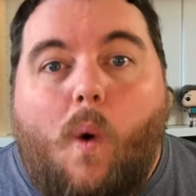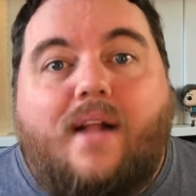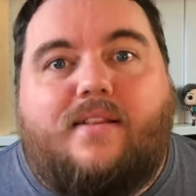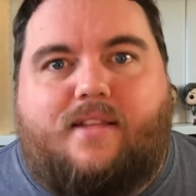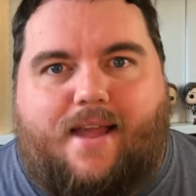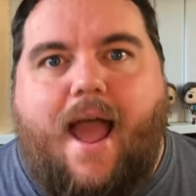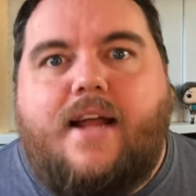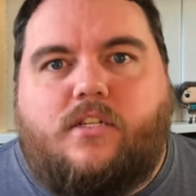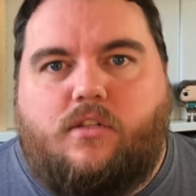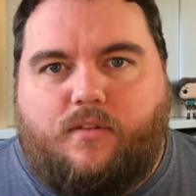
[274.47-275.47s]
What the
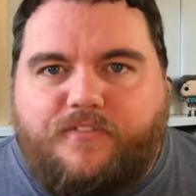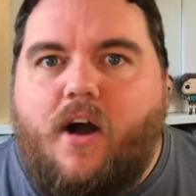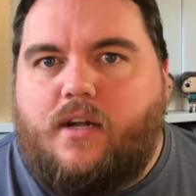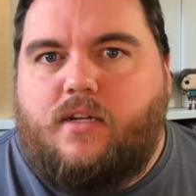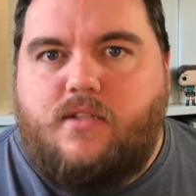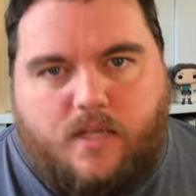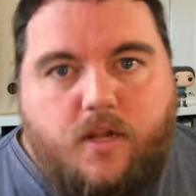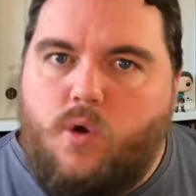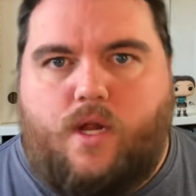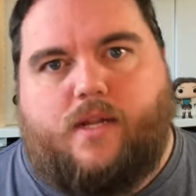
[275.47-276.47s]
actual fuck is he
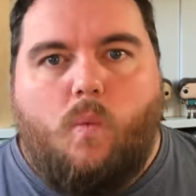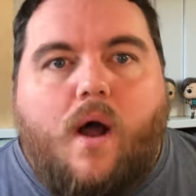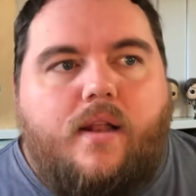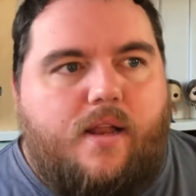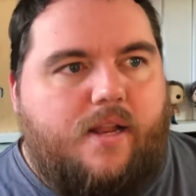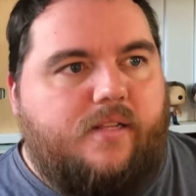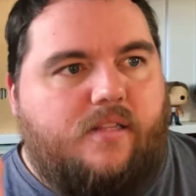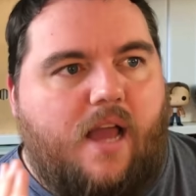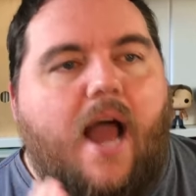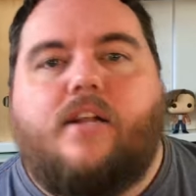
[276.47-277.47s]
doing? What is
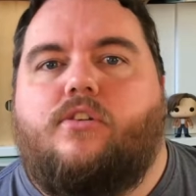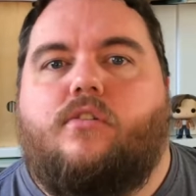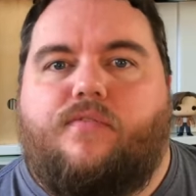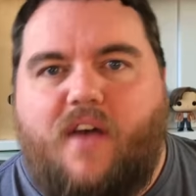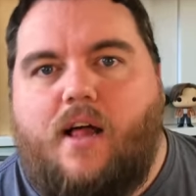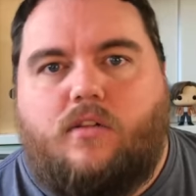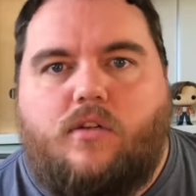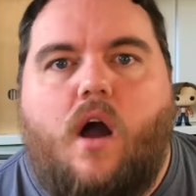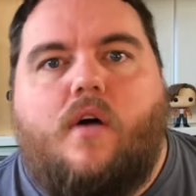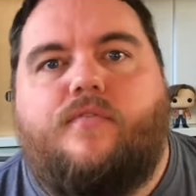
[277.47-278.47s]
the actual
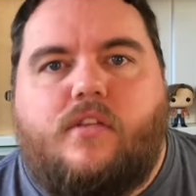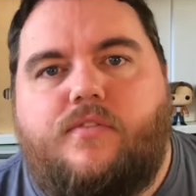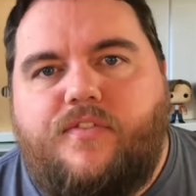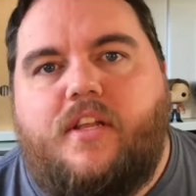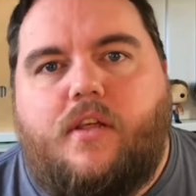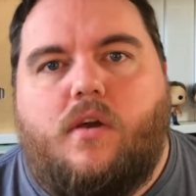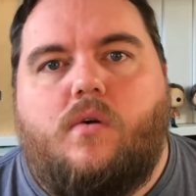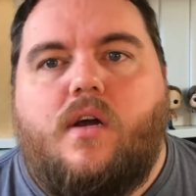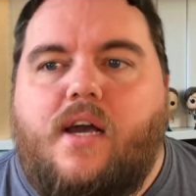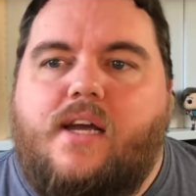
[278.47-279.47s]
value of this
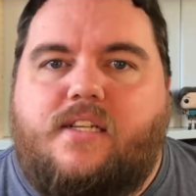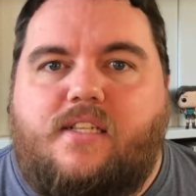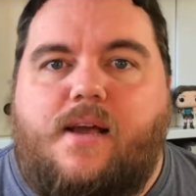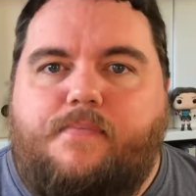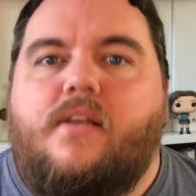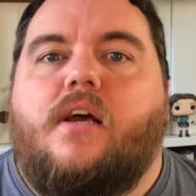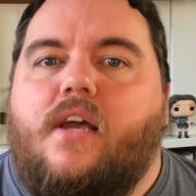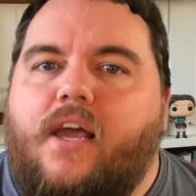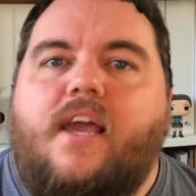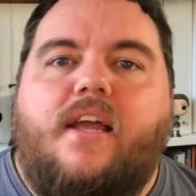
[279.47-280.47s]
video except
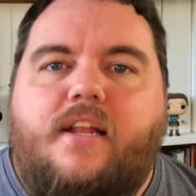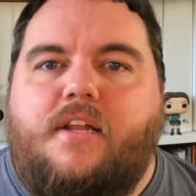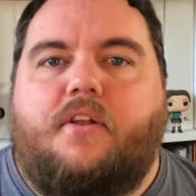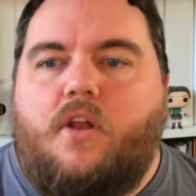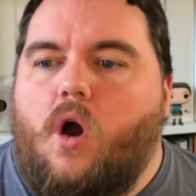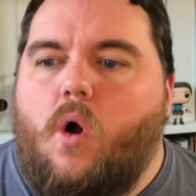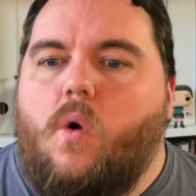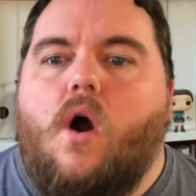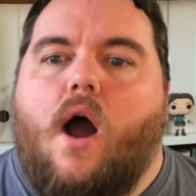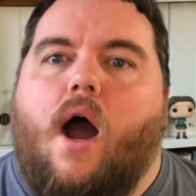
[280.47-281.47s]
he didn't
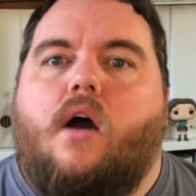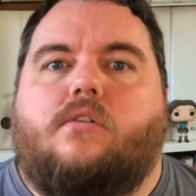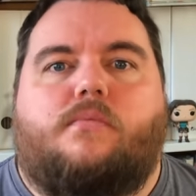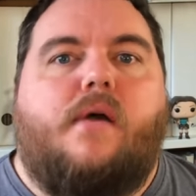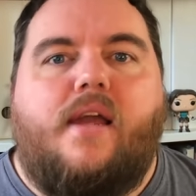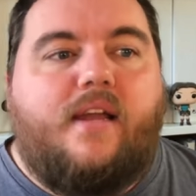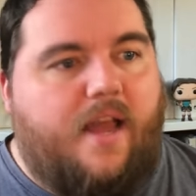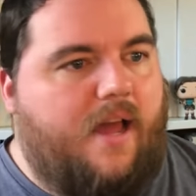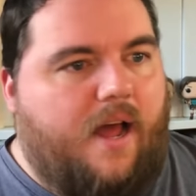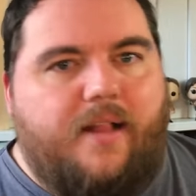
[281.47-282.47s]
know how to make
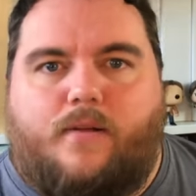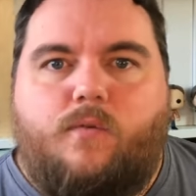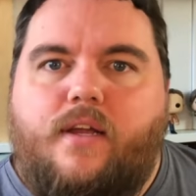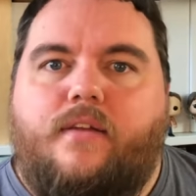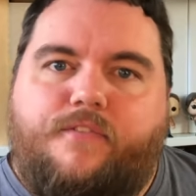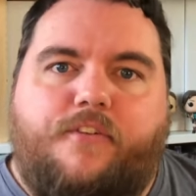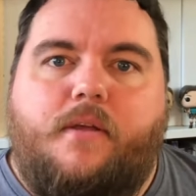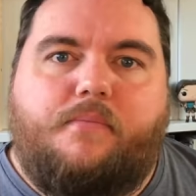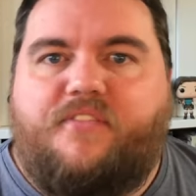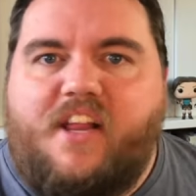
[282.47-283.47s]
a Halloween
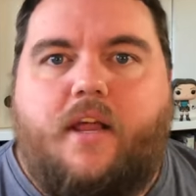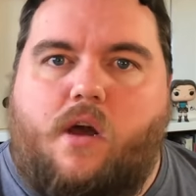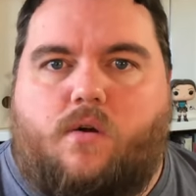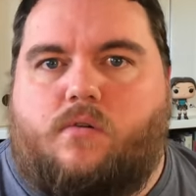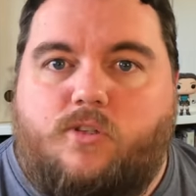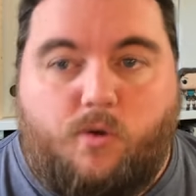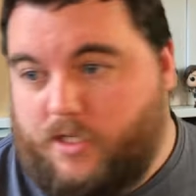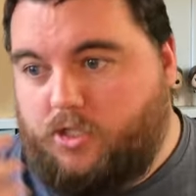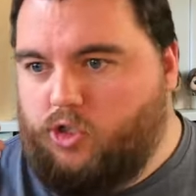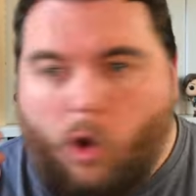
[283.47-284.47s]
themed video, so
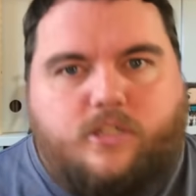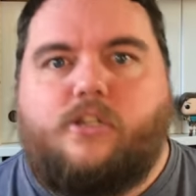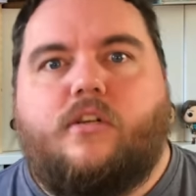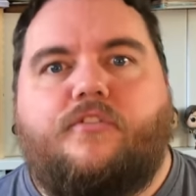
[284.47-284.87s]
he tortured a